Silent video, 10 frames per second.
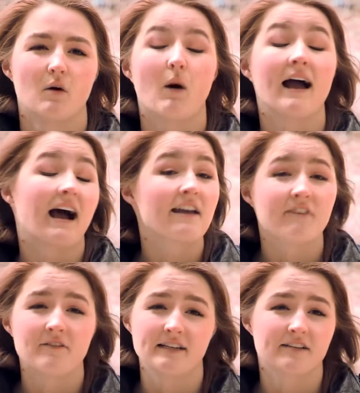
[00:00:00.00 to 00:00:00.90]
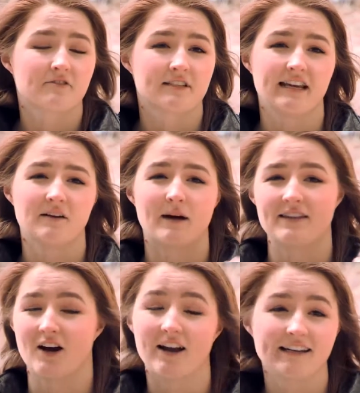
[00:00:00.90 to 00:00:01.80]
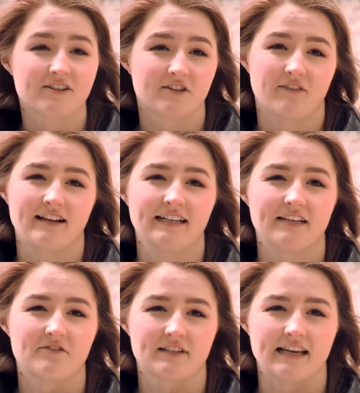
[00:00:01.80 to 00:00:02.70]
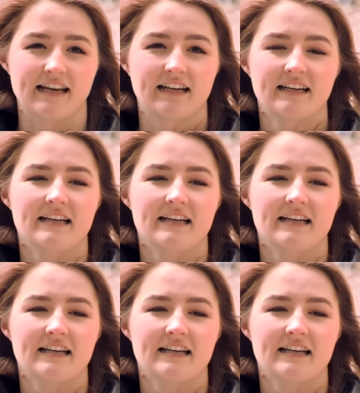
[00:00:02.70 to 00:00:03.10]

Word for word: why I found it interesting, why the audience should find it interesting,